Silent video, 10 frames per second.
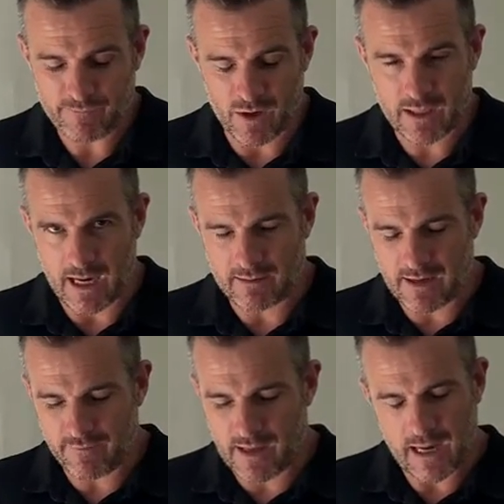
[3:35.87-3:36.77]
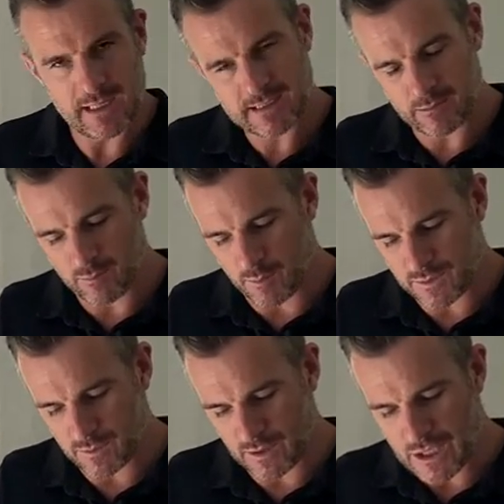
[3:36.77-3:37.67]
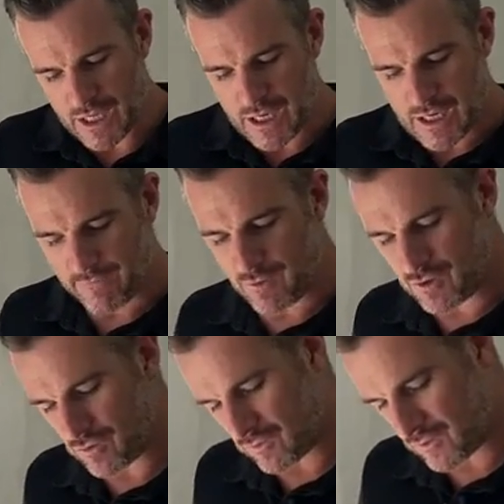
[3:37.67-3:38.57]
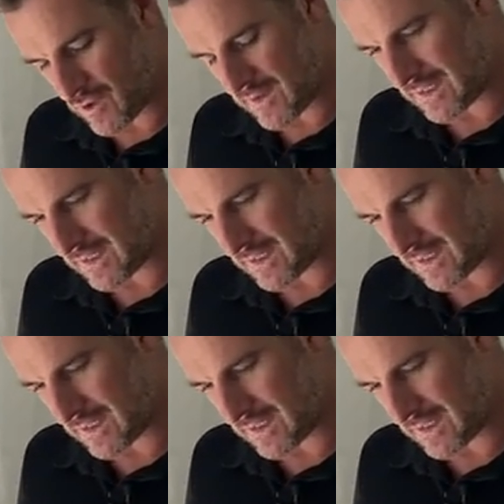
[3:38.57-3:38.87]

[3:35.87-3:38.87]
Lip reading: Okay, enough of that. Let's look at what we're doing. If you try that